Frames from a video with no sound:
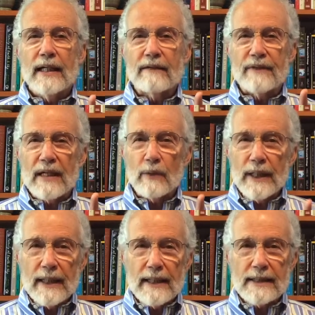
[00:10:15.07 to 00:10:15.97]
if they were
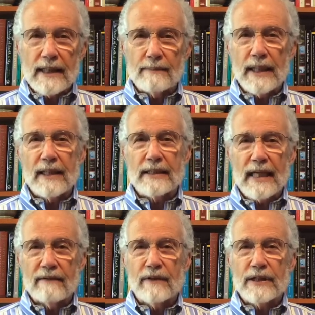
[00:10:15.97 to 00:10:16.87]
innocent because
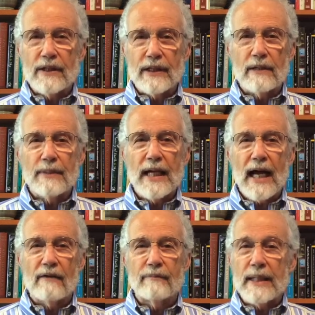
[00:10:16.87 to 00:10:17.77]
efforts on their
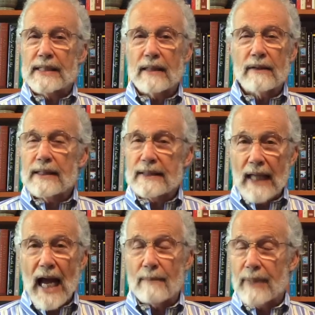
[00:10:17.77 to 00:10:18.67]
behalf basically
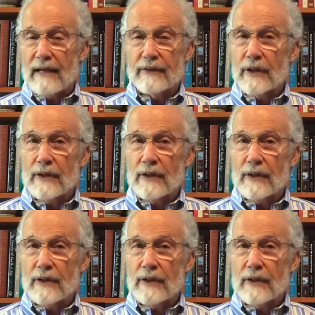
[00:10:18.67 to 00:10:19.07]
stop after